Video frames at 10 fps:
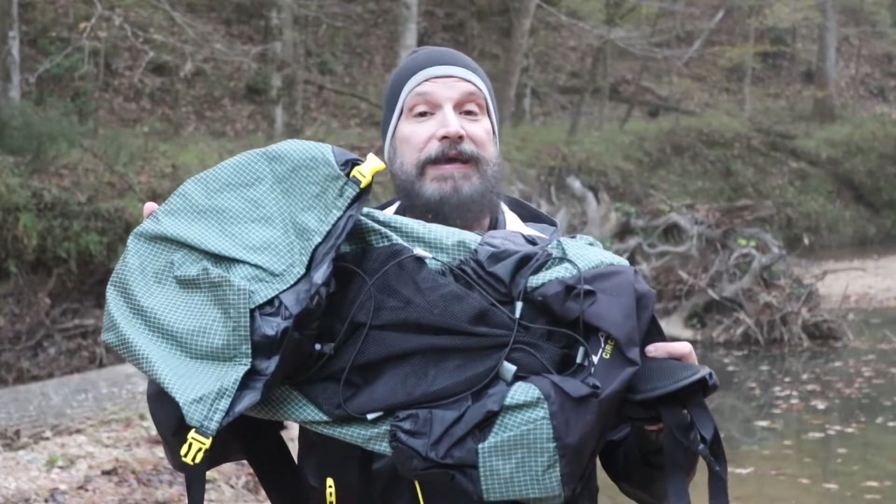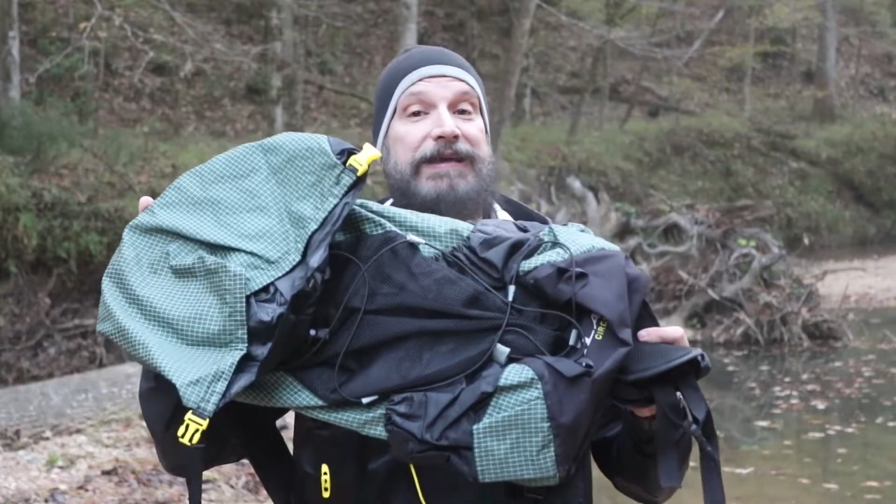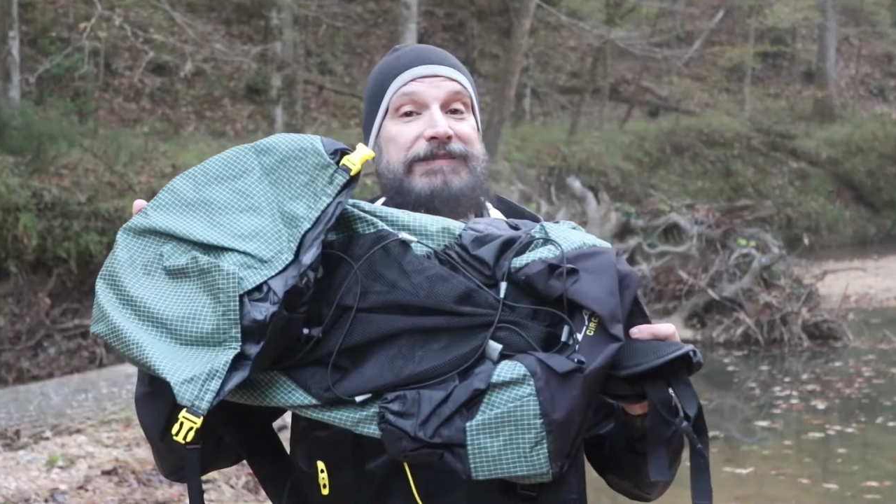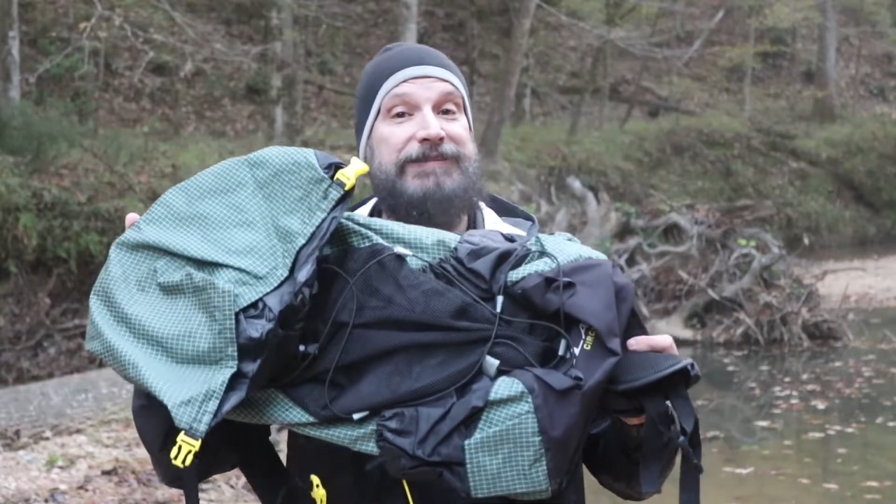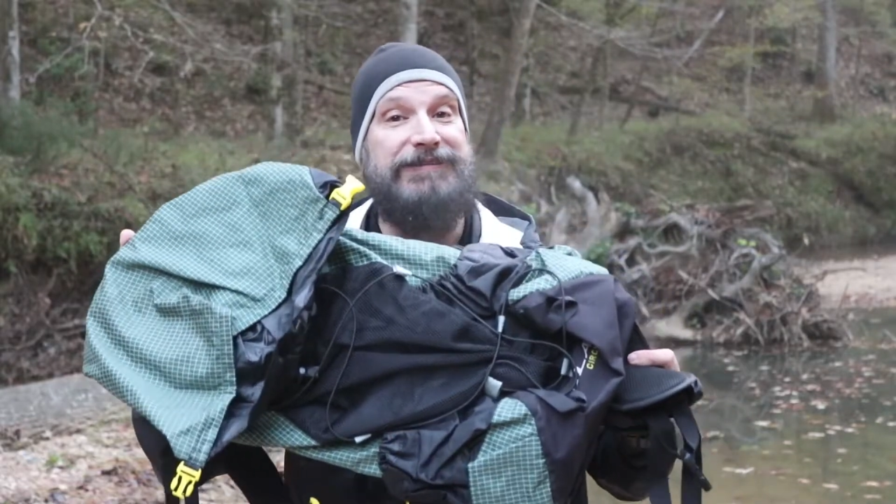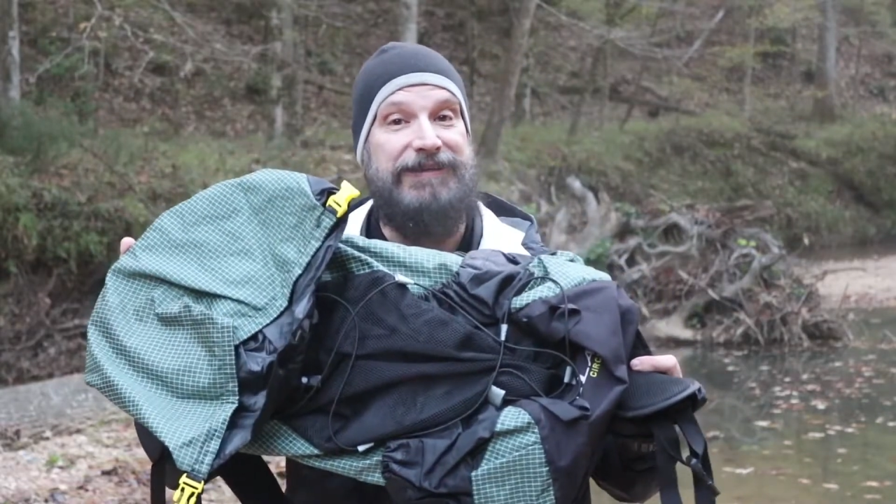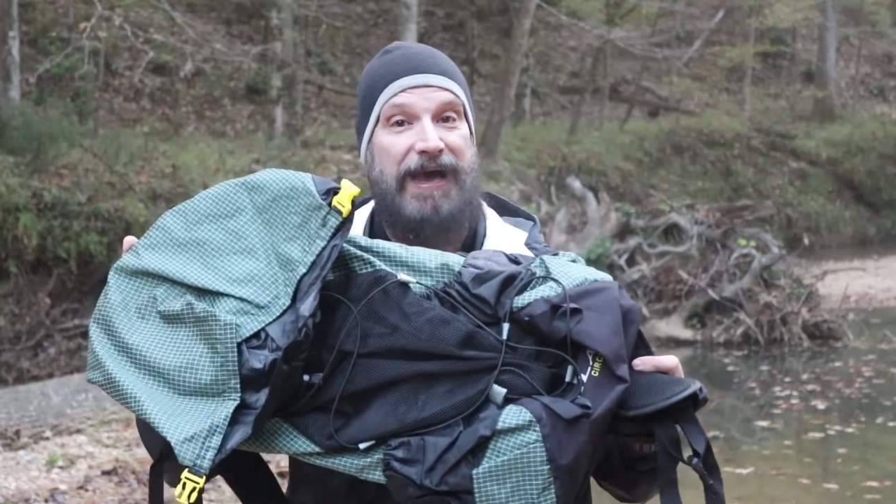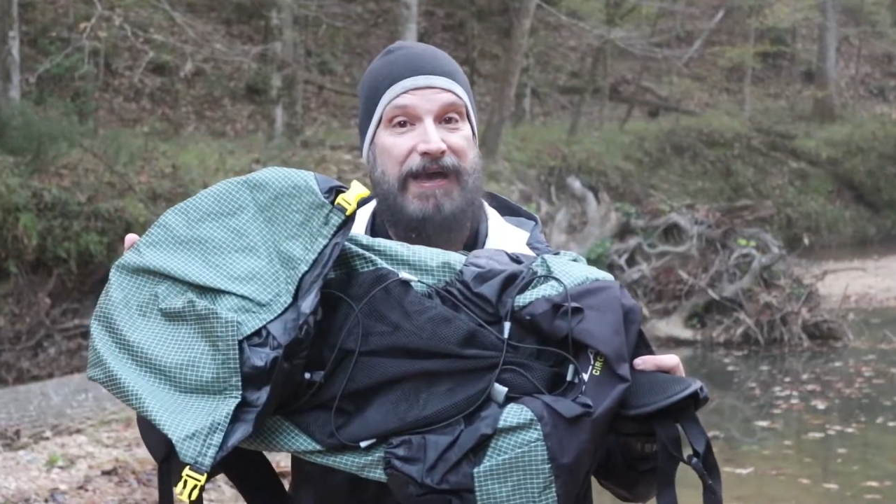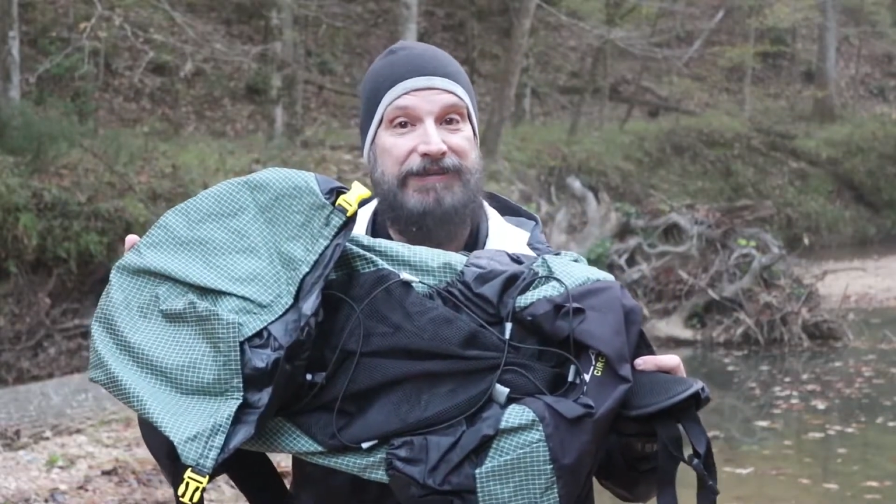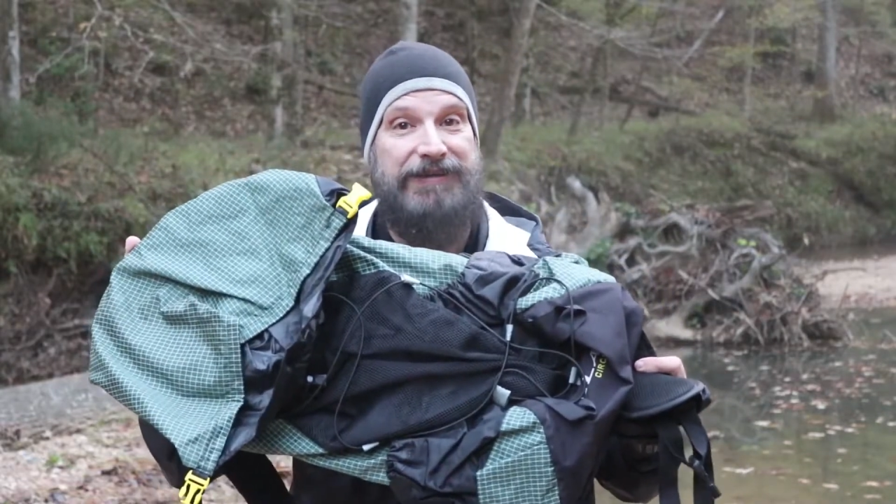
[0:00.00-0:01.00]
It's
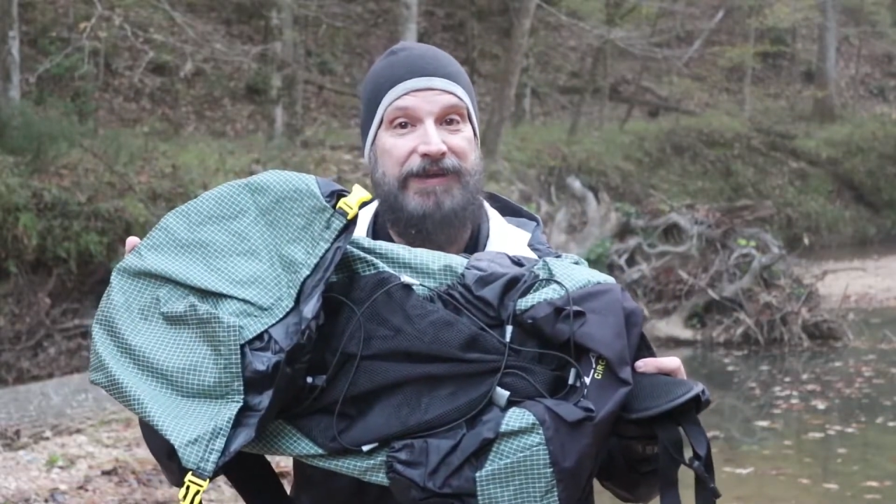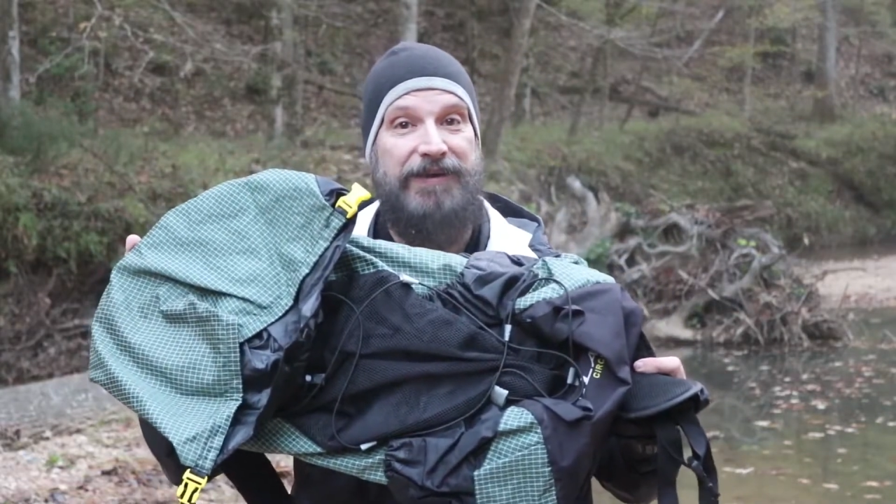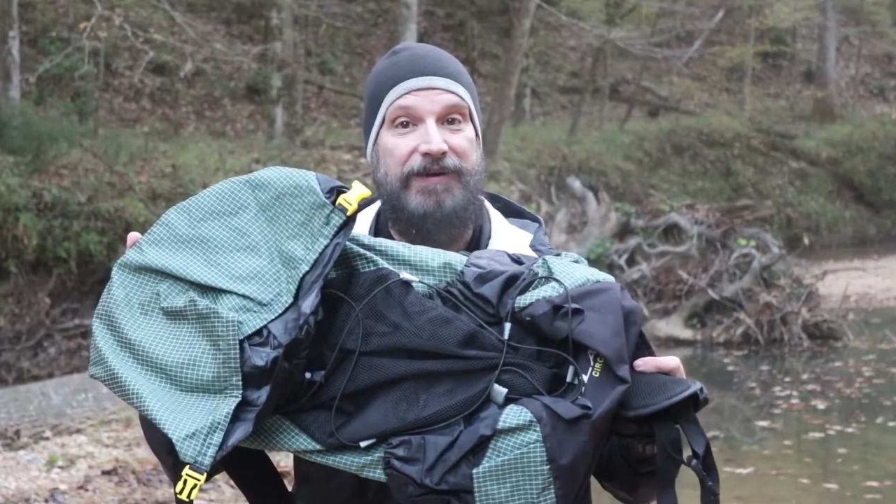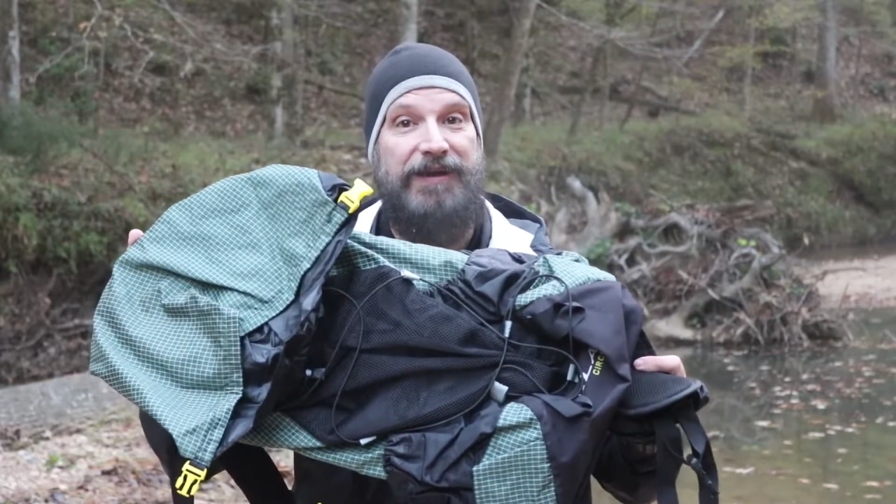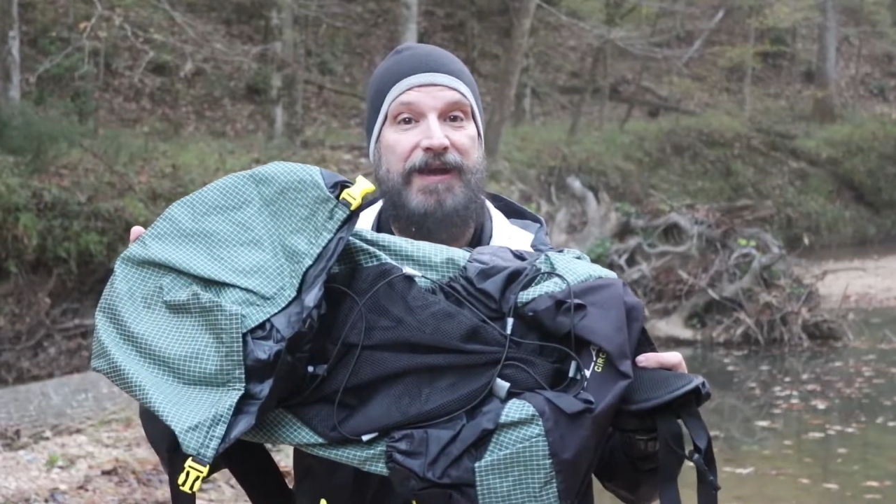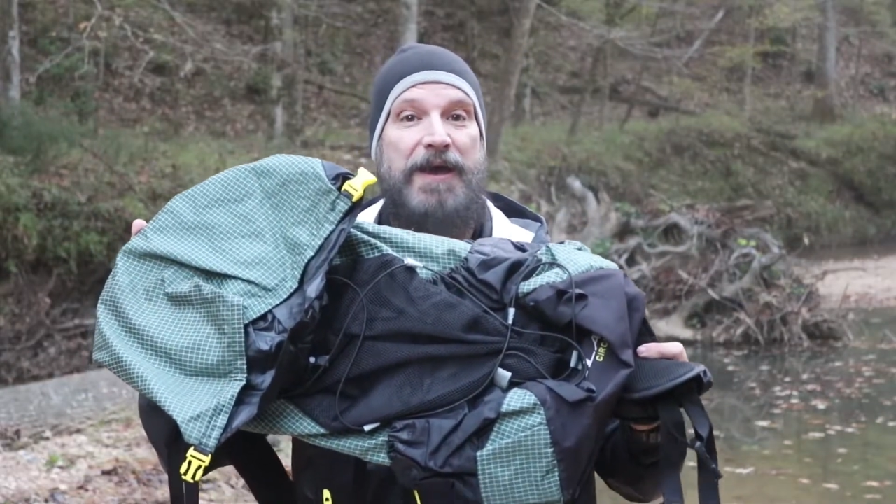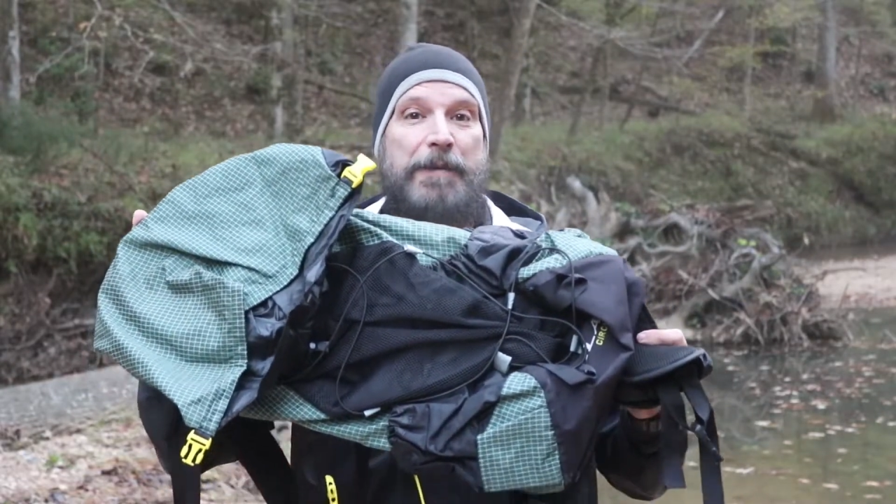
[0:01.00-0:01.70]
designed to carry